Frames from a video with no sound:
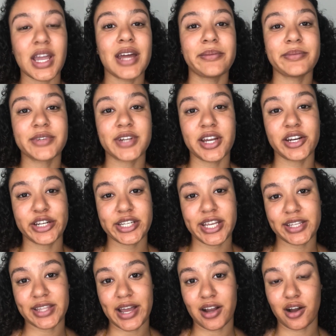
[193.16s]
And I'm going to
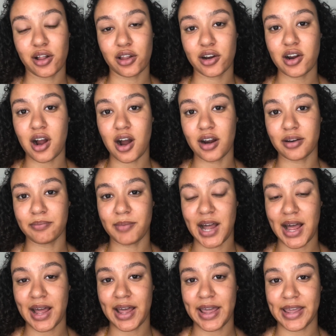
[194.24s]
take that color on
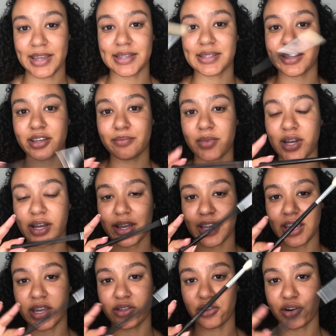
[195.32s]
my Sigma
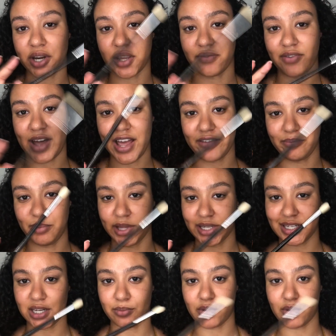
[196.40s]
E35 blending